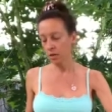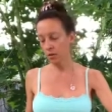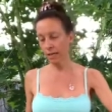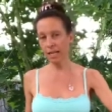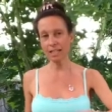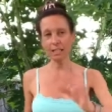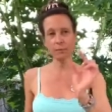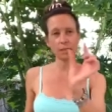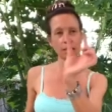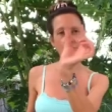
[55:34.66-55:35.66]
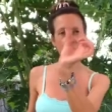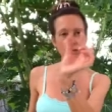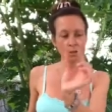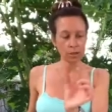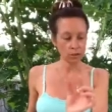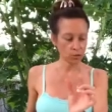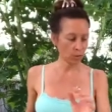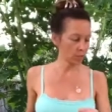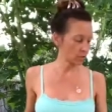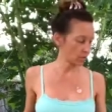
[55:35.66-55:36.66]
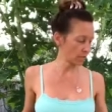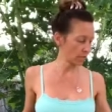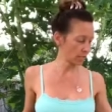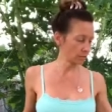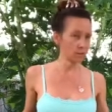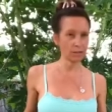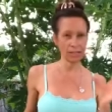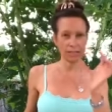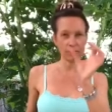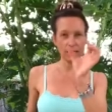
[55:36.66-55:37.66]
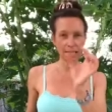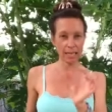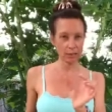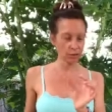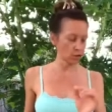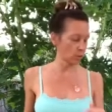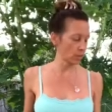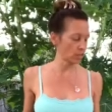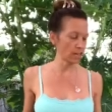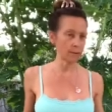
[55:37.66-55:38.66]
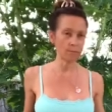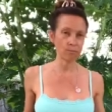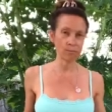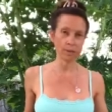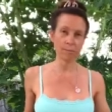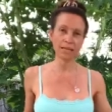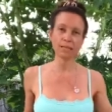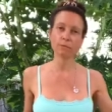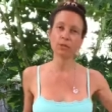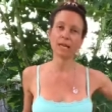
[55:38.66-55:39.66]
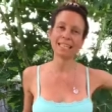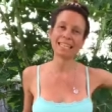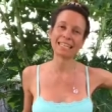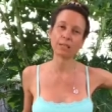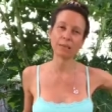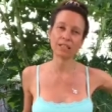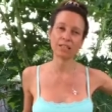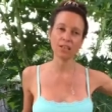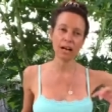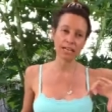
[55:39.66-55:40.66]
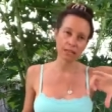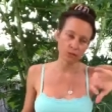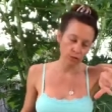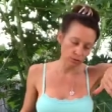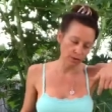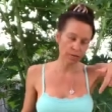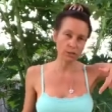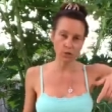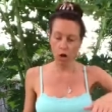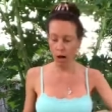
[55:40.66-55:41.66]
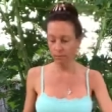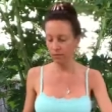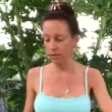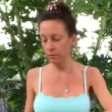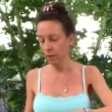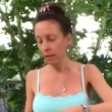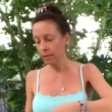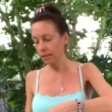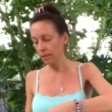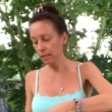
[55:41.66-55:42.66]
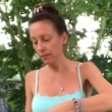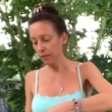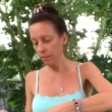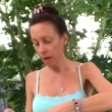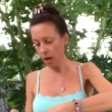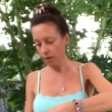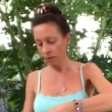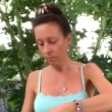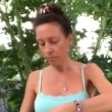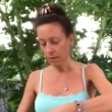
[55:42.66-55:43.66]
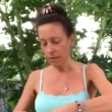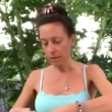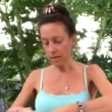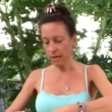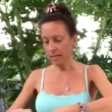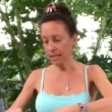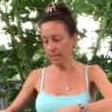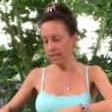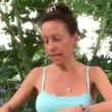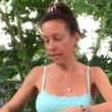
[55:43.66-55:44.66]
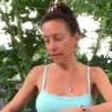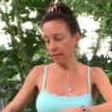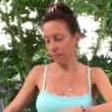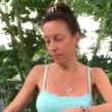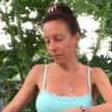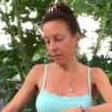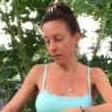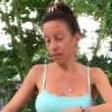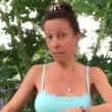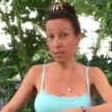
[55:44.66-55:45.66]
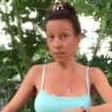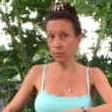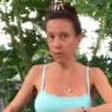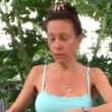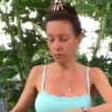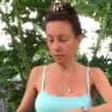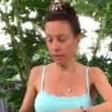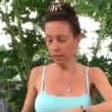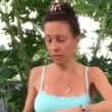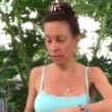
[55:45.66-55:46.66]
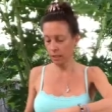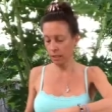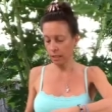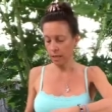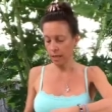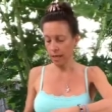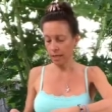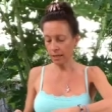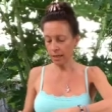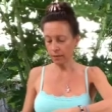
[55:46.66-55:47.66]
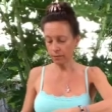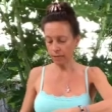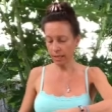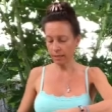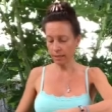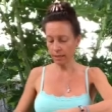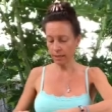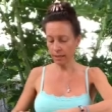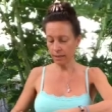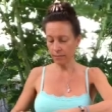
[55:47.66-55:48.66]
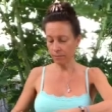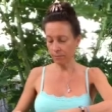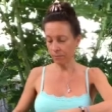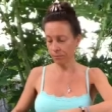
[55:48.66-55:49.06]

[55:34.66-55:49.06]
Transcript: So I cut them in little squares that I can, like rectangular squares, and I make them so that I can get them inside. I do around the top of the, the lid of the bottle, and then I take, especially when it's really dirty, I, I will take the, um,